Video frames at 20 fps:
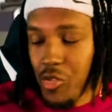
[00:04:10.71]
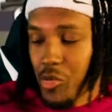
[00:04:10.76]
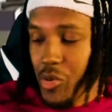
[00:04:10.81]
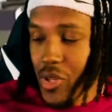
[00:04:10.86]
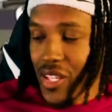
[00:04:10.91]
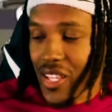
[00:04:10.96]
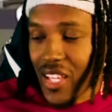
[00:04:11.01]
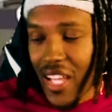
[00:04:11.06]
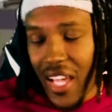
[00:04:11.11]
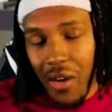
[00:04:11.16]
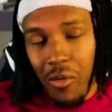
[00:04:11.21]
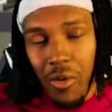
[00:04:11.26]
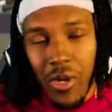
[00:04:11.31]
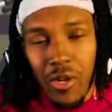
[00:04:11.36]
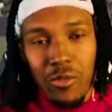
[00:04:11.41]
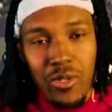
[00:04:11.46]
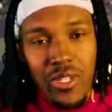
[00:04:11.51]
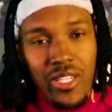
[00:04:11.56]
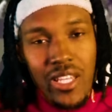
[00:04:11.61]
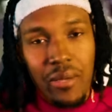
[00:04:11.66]
have went that way
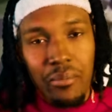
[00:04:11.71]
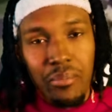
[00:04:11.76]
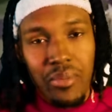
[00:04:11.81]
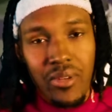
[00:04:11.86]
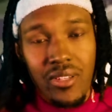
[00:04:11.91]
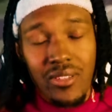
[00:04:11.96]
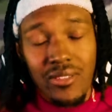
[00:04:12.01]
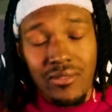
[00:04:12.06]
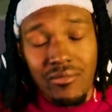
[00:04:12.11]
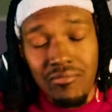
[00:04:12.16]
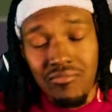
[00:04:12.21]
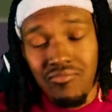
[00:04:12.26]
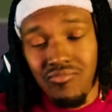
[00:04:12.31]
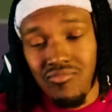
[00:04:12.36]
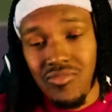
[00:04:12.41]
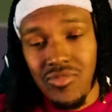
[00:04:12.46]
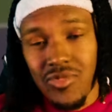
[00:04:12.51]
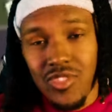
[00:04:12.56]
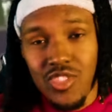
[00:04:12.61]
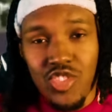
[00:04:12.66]
with that pick.
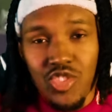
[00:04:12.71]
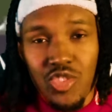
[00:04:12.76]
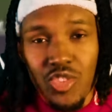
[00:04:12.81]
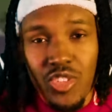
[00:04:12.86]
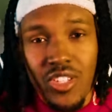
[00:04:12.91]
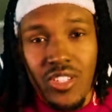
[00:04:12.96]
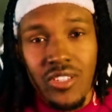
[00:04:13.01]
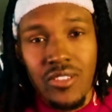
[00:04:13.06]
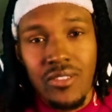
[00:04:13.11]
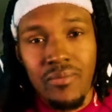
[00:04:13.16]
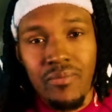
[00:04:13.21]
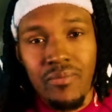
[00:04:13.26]
Sure,